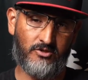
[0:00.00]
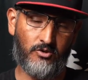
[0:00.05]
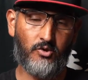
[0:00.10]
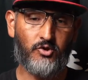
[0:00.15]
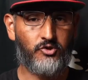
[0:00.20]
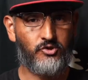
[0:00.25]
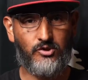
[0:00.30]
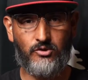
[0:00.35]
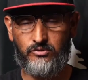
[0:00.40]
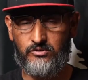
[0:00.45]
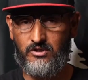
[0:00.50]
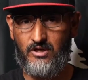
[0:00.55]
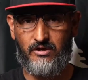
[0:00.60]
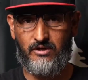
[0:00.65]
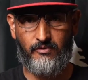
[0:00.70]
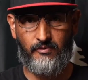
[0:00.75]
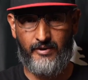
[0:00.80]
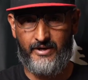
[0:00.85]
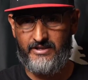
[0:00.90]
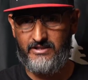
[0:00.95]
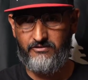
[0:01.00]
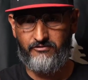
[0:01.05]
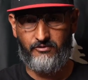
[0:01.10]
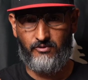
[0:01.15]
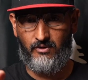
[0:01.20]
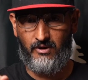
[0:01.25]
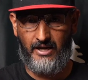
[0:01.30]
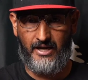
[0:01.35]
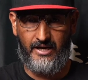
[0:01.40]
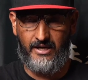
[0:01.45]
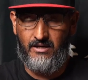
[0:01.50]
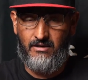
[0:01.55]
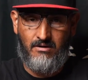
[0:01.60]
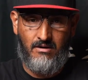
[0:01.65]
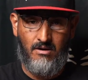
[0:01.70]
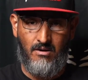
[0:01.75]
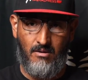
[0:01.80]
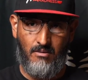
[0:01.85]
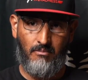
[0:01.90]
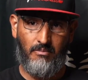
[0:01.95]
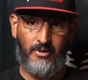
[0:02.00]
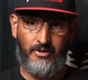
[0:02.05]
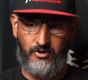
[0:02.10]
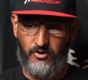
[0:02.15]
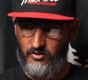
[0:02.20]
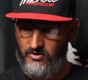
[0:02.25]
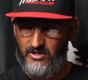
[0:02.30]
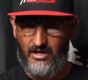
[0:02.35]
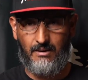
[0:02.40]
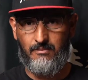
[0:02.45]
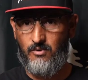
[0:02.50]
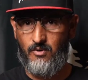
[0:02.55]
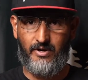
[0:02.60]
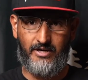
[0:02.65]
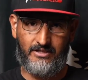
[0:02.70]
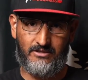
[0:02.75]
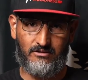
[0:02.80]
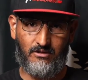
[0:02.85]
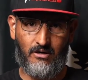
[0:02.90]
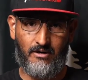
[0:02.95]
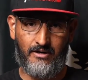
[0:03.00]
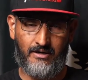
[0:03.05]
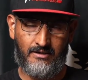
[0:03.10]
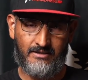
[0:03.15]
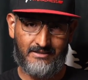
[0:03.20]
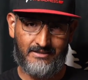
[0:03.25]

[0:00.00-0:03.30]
You can still start the race if you're late, but your time already started.